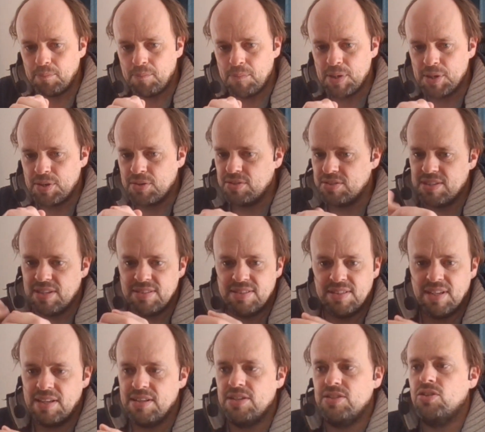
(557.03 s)
because they
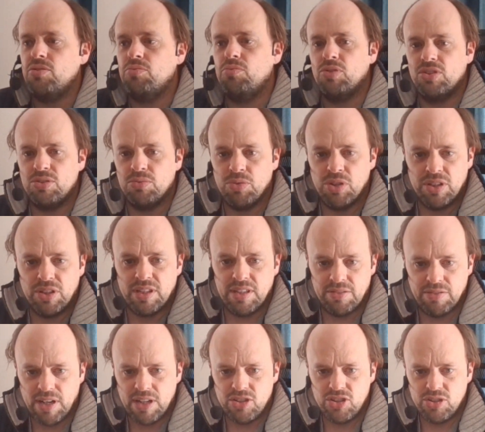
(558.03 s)
say they don't want to work in
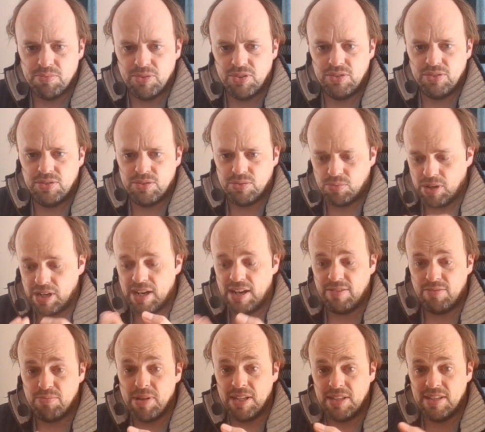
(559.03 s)
arrangement, when
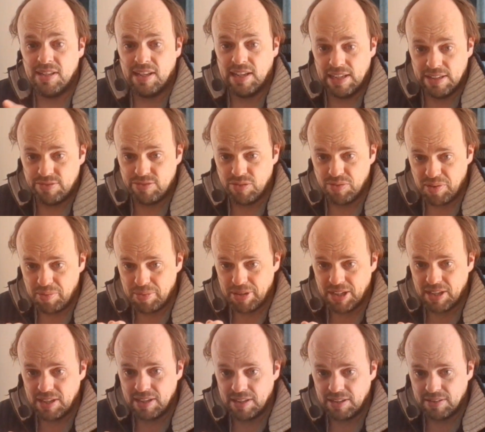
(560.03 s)
I've made it clear from the
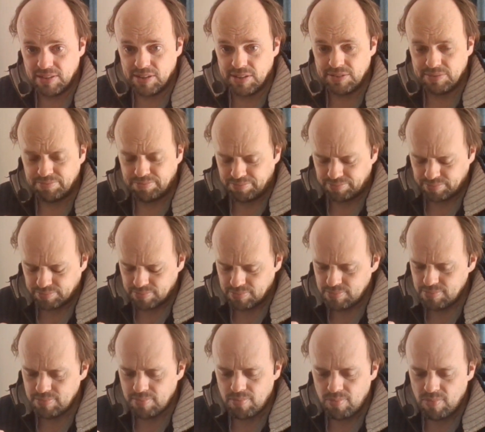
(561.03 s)
beginning that
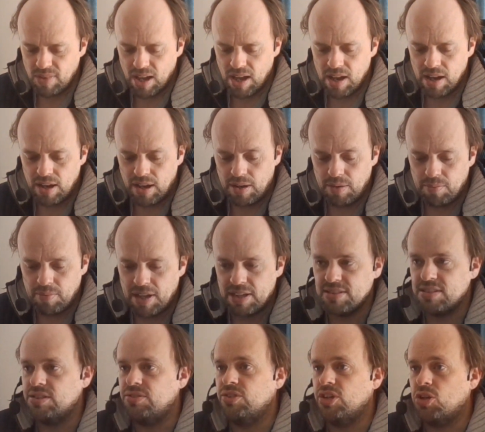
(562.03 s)

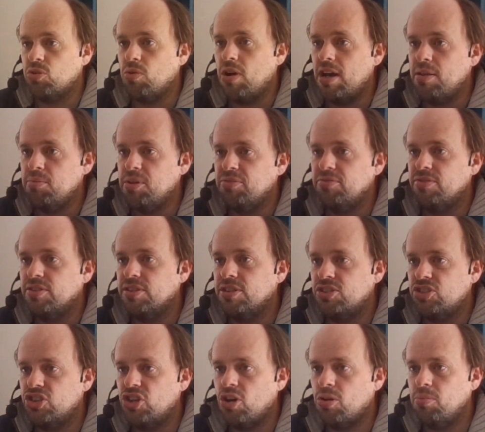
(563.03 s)
that's a requirement for
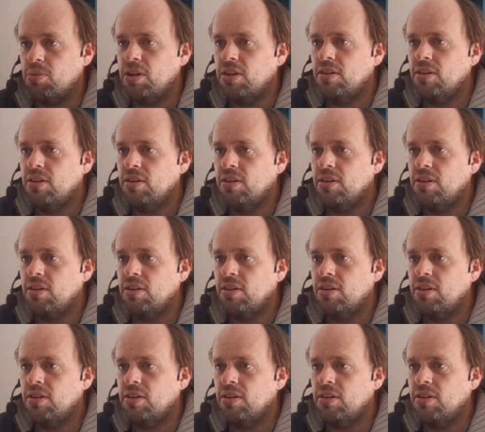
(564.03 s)
the job.